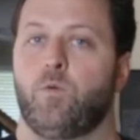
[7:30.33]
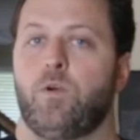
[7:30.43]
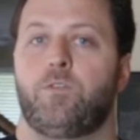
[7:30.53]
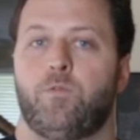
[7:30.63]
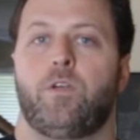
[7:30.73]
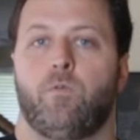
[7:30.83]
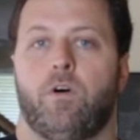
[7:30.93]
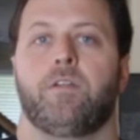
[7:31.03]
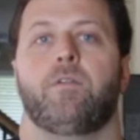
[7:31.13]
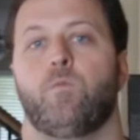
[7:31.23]
In
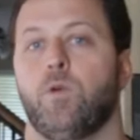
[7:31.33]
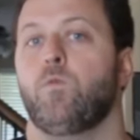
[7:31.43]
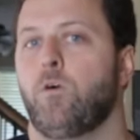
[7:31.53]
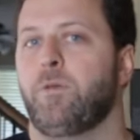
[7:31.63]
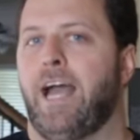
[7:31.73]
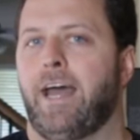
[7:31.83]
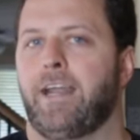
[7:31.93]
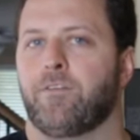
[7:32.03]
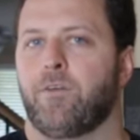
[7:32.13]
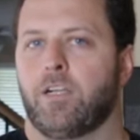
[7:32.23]
2021, we will be
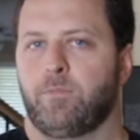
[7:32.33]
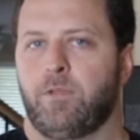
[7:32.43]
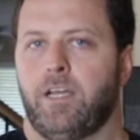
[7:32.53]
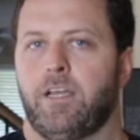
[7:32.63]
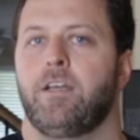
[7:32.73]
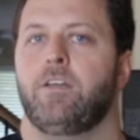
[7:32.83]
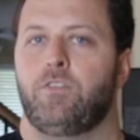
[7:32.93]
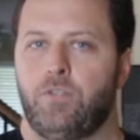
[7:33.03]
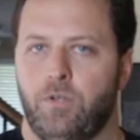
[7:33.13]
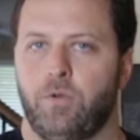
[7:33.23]
adding crossplay
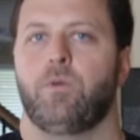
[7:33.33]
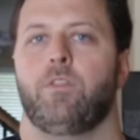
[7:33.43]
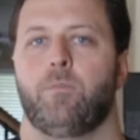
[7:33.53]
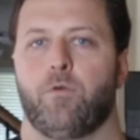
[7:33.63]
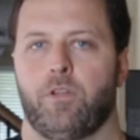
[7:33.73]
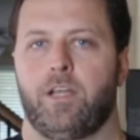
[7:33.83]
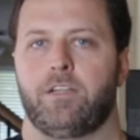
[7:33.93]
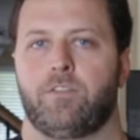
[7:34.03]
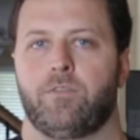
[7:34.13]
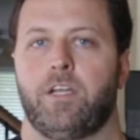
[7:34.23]
to the
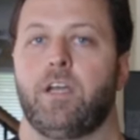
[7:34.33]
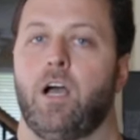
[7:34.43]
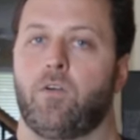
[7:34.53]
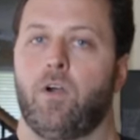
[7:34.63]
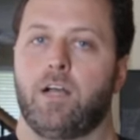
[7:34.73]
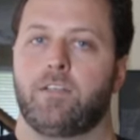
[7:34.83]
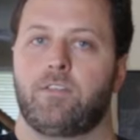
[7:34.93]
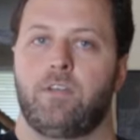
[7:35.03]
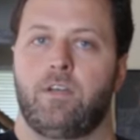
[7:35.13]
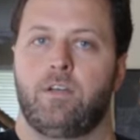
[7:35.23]
Borderlands 3
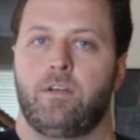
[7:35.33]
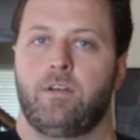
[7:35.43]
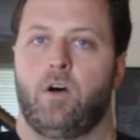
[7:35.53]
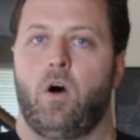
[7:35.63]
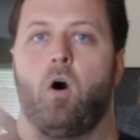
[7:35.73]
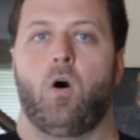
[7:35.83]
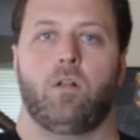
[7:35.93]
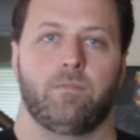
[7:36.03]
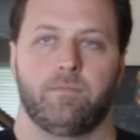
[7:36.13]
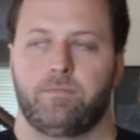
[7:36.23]
across
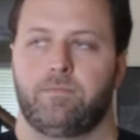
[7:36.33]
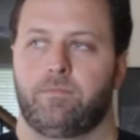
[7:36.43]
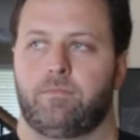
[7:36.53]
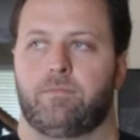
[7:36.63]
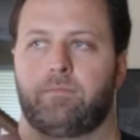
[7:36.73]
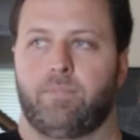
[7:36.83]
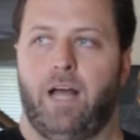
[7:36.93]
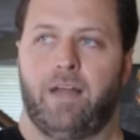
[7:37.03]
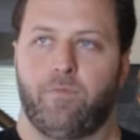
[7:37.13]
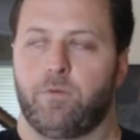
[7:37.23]
all
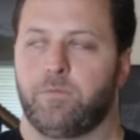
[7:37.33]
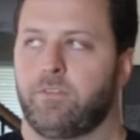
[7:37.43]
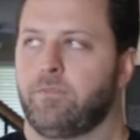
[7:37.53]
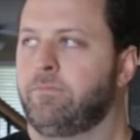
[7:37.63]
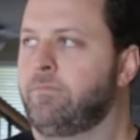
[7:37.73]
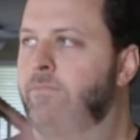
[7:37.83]
platforms.